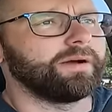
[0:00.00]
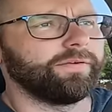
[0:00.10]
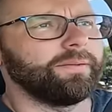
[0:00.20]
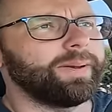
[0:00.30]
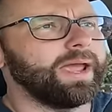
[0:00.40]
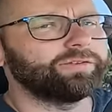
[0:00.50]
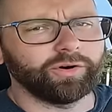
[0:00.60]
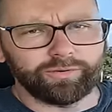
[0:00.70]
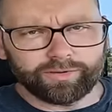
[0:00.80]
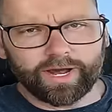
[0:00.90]
my friend
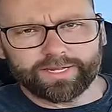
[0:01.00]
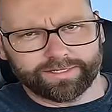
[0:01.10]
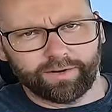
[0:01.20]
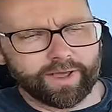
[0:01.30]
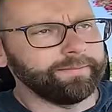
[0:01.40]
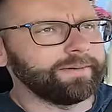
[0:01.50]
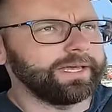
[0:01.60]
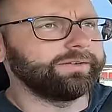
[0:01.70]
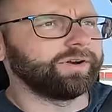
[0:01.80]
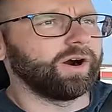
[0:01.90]
Pedro, you guys know him.
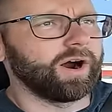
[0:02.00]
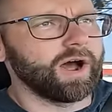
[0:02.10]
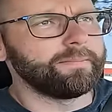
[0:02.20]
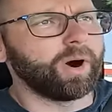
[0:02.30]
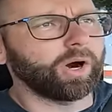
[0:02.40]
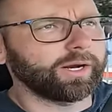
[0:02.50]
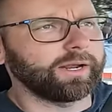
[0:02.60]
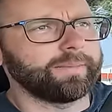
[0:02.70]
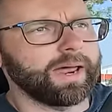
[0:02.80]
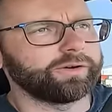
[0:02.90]
He's our uh,
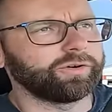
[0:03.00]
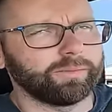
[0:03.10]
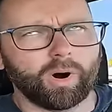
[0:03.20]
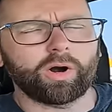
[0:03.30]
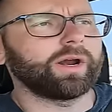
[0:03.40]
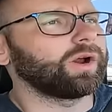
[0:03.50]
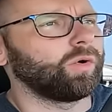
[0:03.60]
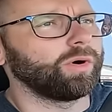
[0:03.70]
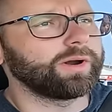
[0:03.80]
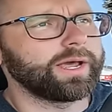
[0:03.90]
marketing manager our marketing
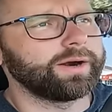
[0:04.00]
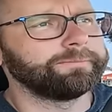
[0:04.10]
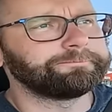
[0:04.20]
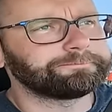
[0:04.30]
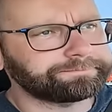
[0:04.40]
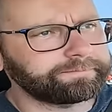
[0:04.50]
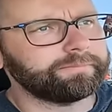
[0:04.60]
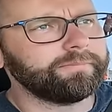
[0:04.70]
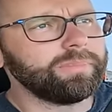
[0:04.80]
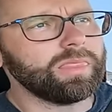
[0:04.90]
coordinator
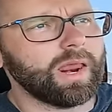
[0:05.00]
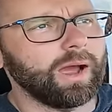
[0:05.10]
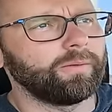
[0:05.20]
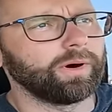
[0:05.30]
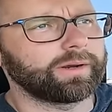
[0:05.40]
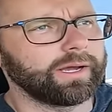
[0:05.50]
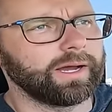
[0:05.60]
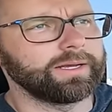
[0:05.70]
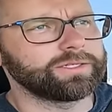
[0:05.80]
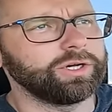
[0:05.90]
at work.
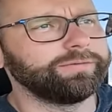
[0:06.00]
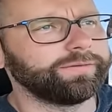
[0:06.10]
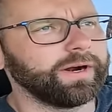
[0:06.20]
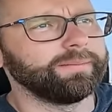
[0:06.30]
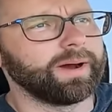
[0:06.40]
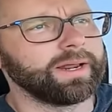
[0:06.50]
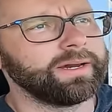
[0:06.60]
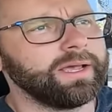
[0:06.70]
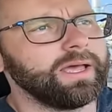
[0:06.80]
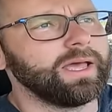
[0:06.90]
Uh, he's a good friend of
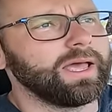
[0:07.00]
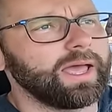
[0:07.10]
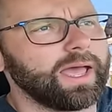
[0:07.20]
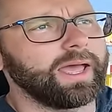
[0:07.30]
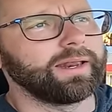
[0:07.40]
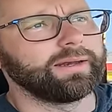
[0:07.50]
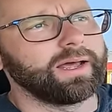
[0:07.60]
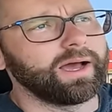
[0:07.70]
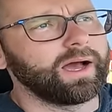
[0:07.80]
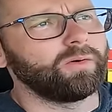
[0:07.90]
mine, and
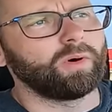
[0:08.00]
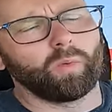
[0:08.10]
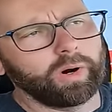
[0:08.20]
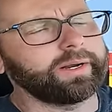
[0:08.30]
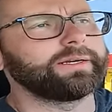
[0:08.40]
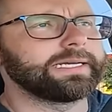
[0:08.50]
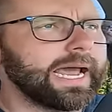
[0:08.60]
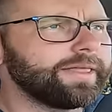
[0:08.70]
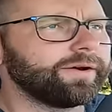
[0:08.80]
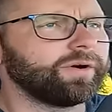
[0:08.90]
uh, we're working
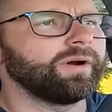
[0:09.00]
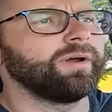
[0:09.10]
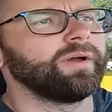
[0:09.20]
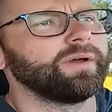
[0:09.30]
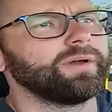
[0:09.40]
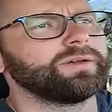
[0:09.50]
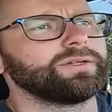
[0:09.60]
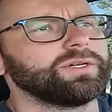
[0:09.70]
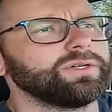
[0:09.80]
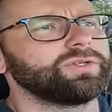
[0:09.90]
together
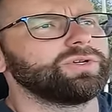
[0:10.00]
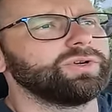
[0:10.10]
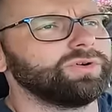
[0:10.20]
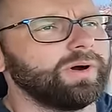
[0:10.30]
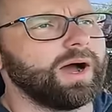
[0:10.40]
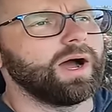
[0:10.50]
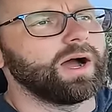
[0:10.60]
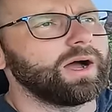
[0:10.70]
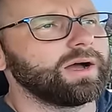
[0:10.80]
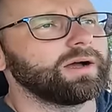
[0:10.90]
to
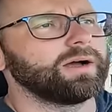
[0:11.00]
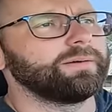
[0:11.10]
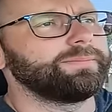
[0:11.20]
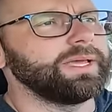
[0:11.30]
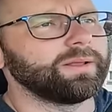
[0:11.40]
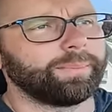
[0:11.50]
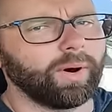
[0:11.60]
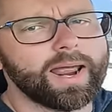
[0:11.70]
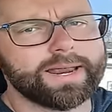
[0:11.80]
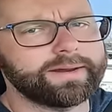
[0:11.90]
uh, be in the
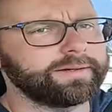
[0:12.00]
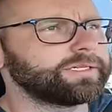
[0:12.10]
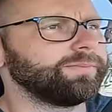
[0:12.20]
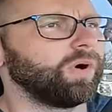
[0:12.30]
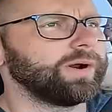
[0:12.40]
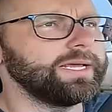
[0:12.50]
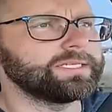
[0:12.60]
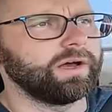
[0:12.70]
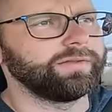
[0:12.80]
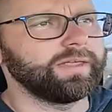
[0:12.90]
parade tomorrow.
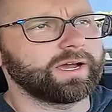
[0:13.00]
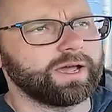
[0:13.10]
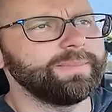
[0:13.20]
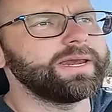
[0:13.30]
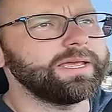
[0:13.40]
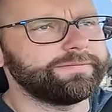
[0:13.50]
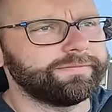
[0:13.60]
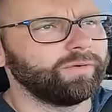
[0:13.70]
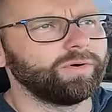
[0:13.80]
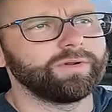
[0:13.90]
He's on the committee
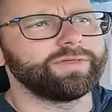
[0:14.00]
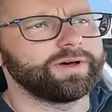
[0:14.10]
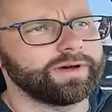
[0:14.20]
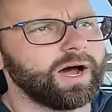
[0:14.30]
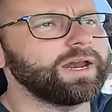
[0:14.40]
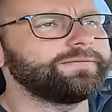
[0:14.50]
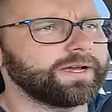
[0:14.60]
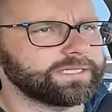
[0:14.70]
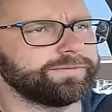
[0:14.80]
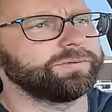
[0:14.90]
for the Honey
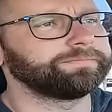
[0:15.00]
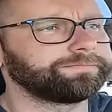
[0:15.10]
Festival,